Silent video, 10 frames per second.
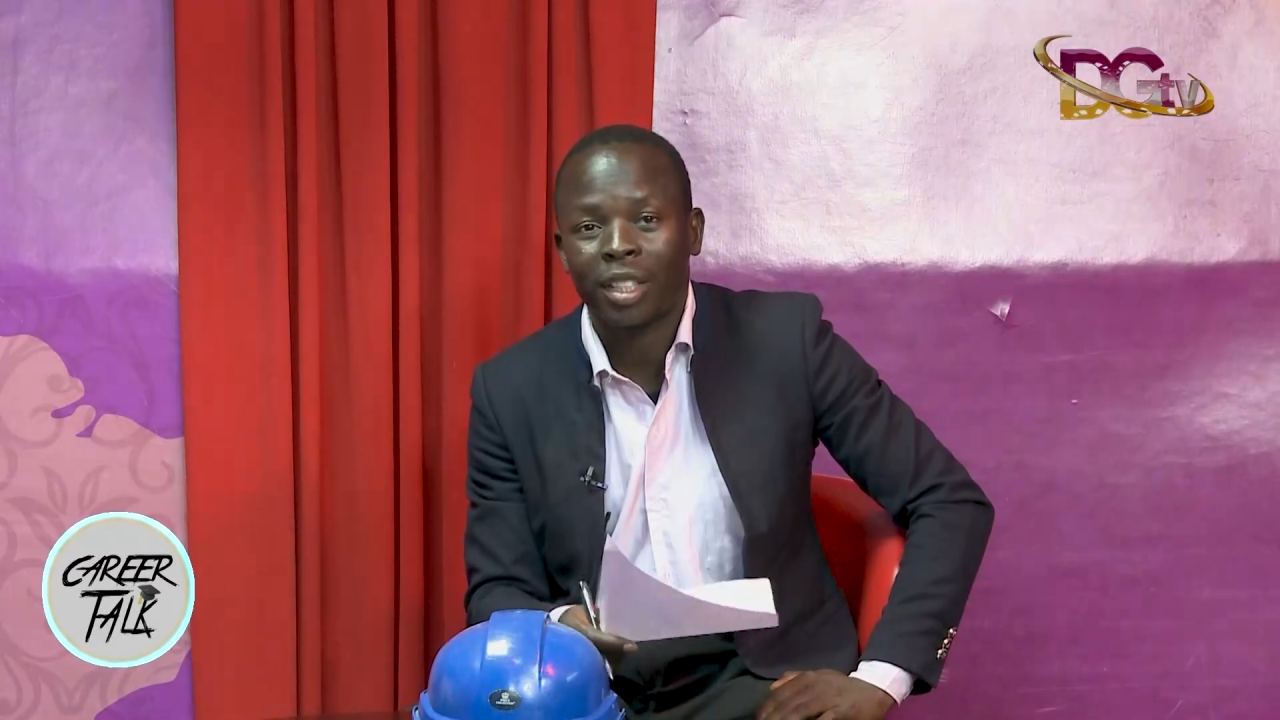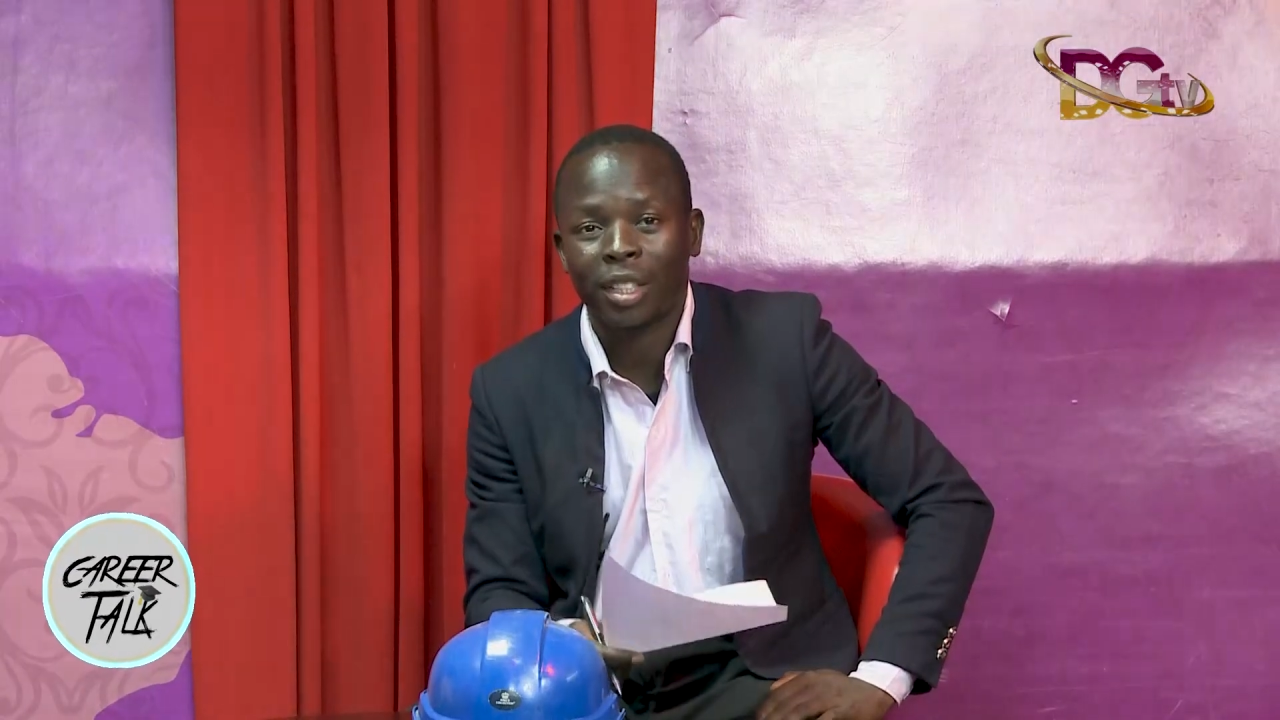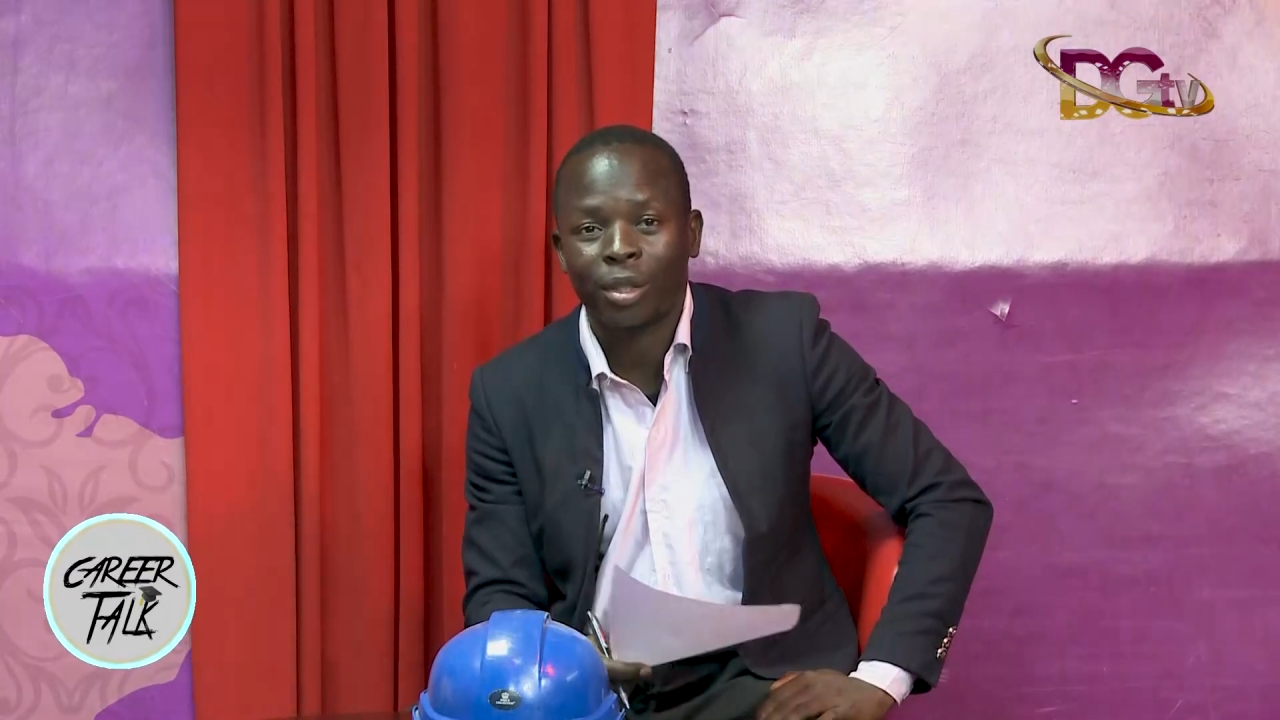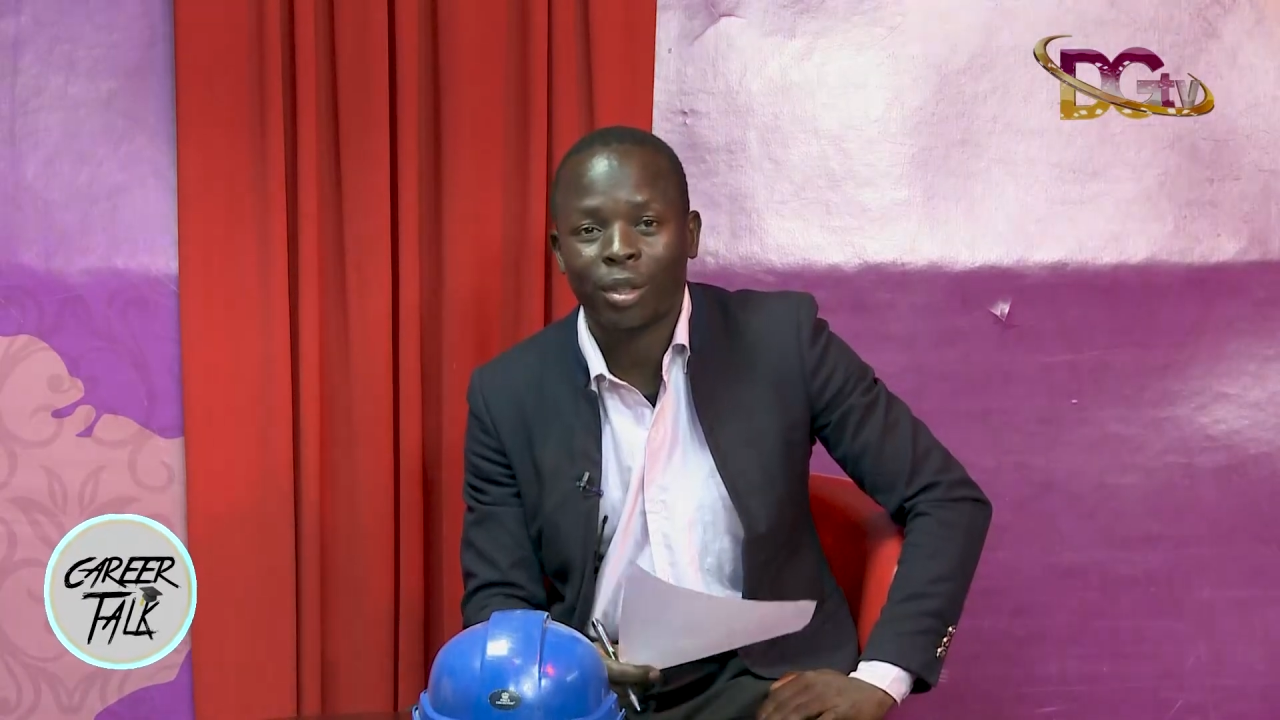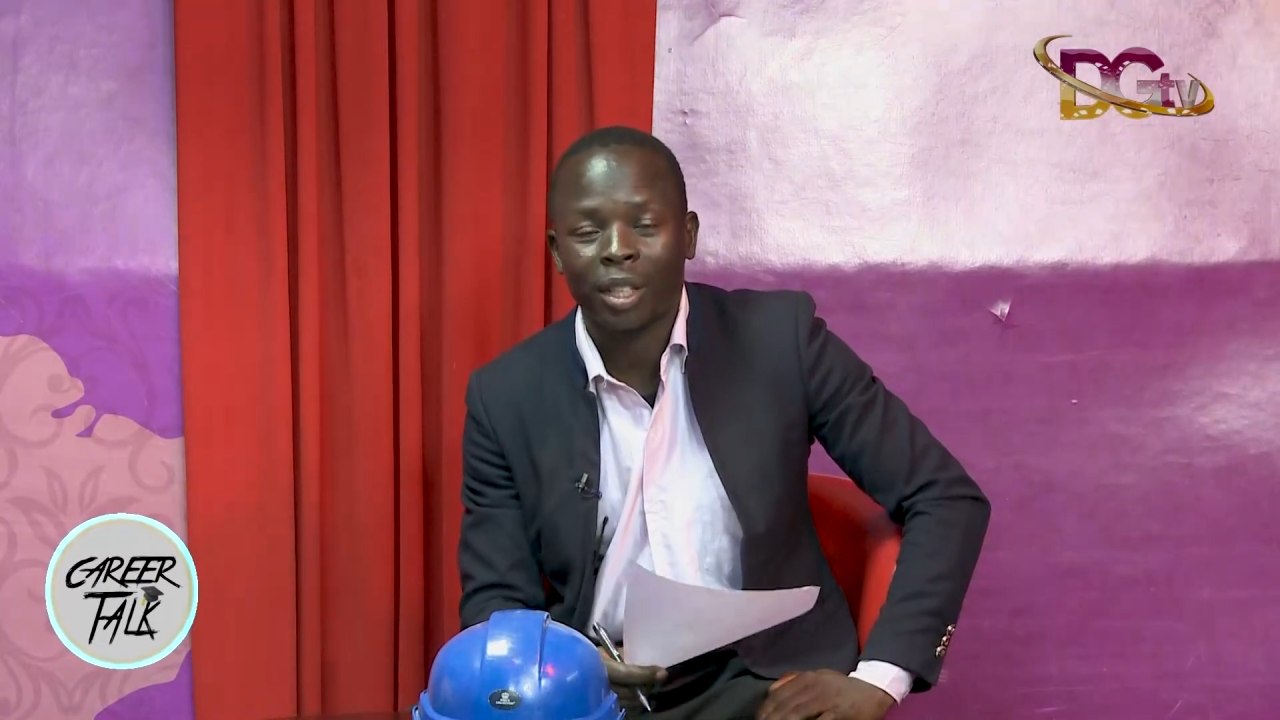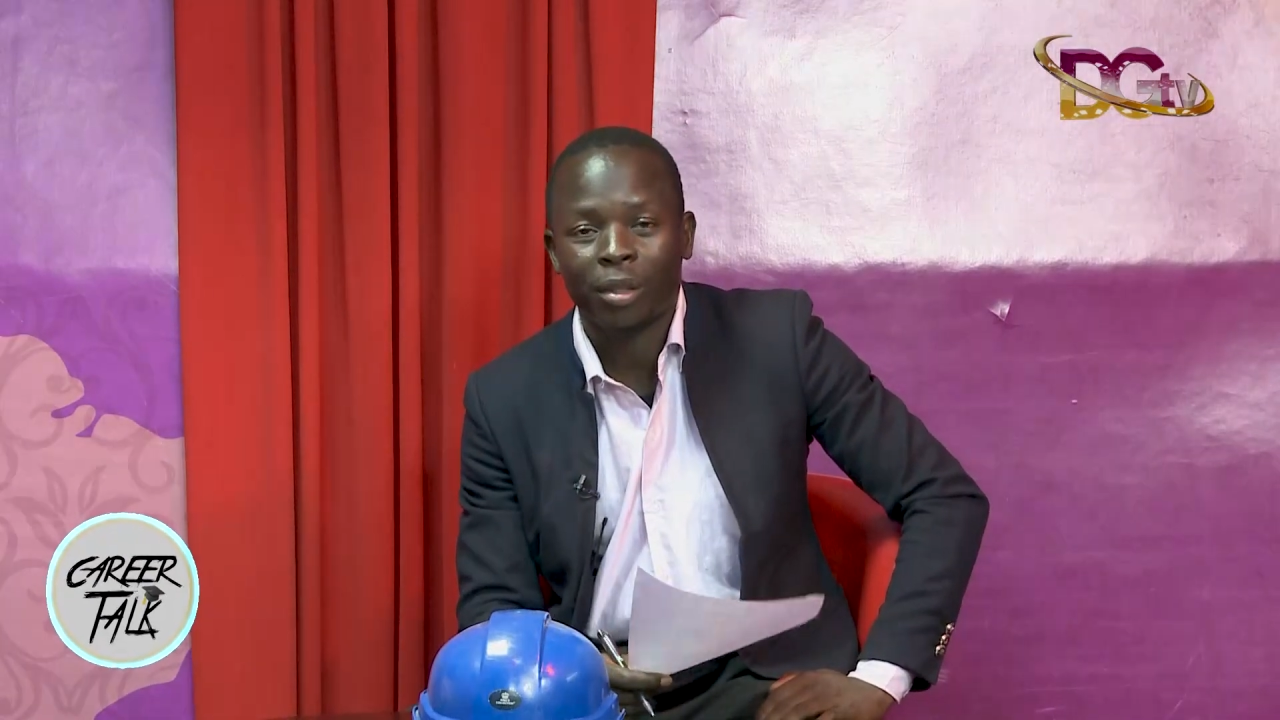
TikTok